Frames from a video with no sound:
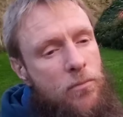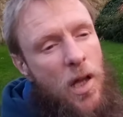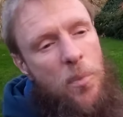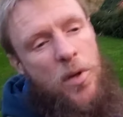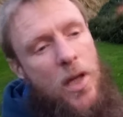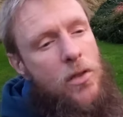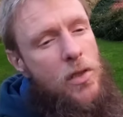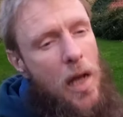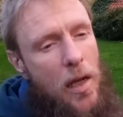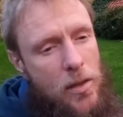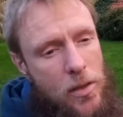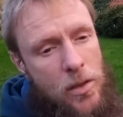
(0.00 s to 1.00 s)
I'd be
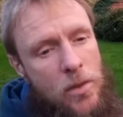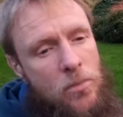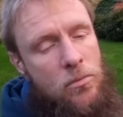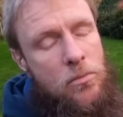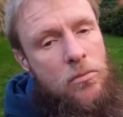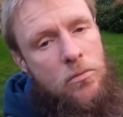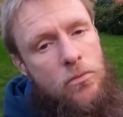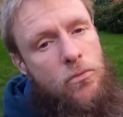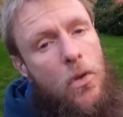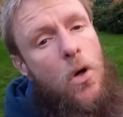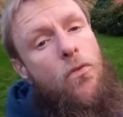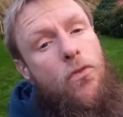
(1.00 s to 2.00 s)
attacked.
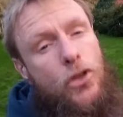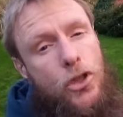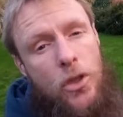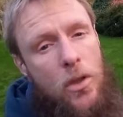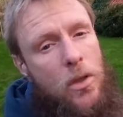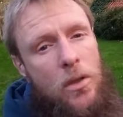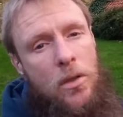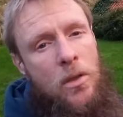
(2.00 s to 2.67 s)
Oh, for sure.